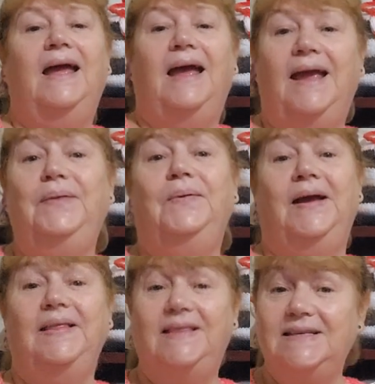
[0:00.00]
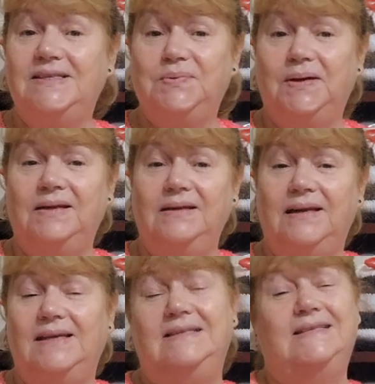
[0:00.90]
Anyway, this one
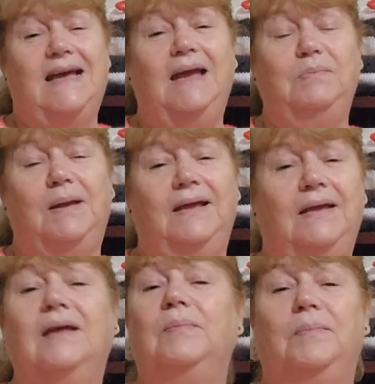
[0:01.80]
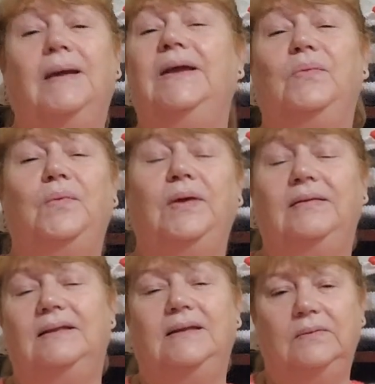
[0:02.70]
is a blanket made
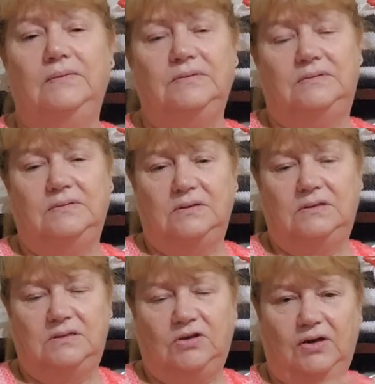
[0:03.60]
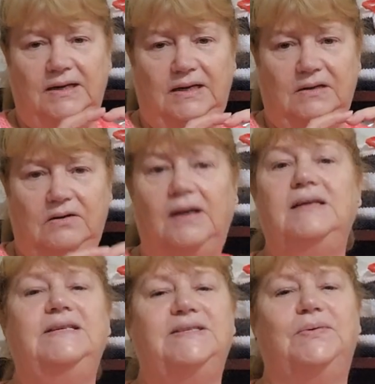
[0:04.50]
with little tiny
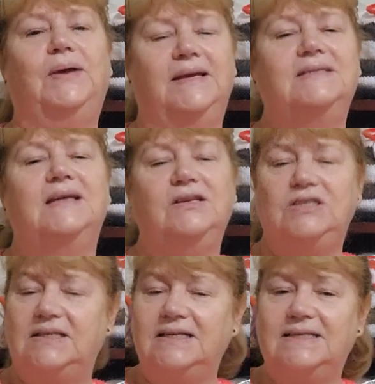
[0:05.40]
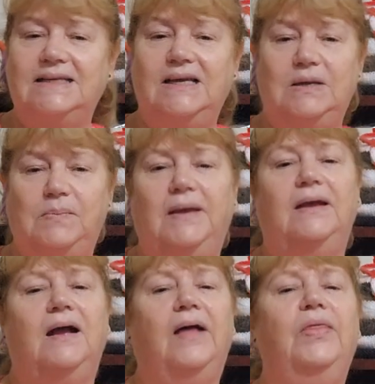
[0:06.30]
granny squares, and she does let you
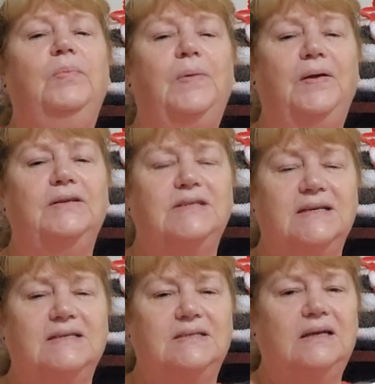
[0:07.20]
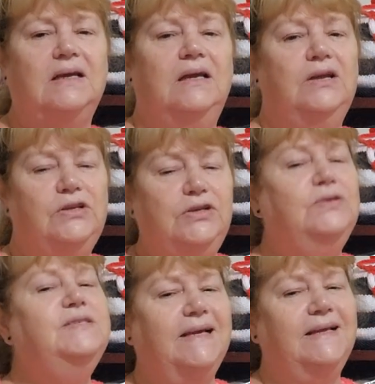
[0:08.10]
make other projects
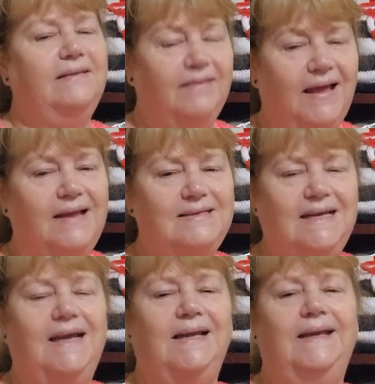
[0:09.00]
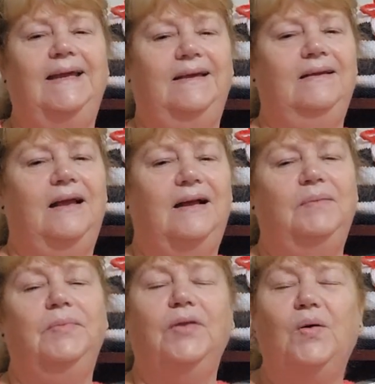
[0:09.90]
using that technique,
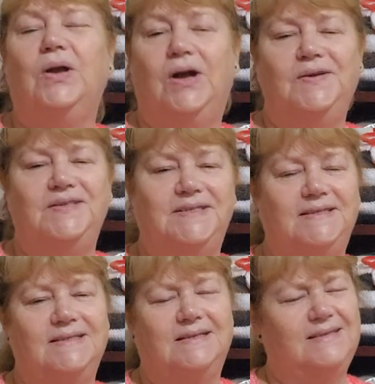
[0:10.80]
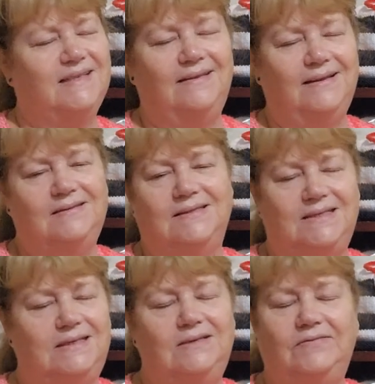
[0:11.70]
not coasters, because like they're
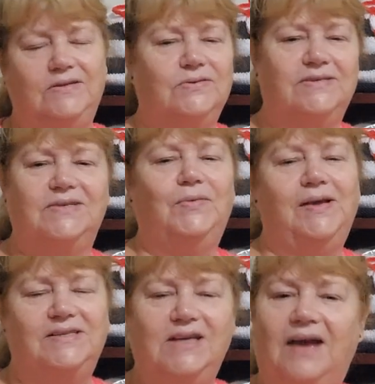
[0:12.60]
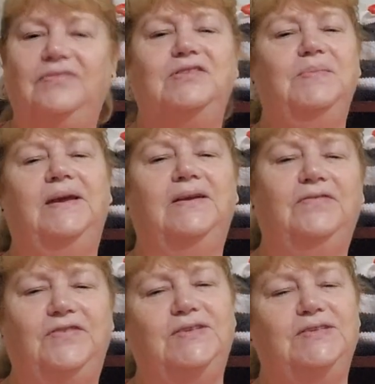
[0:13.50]
just individual squares. You have to make a
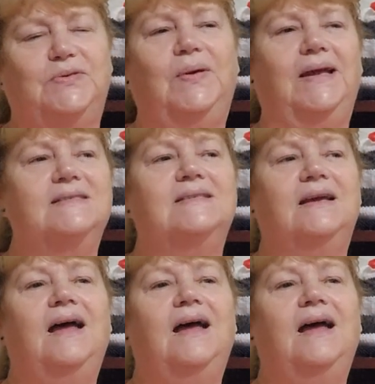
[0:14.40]
few squares.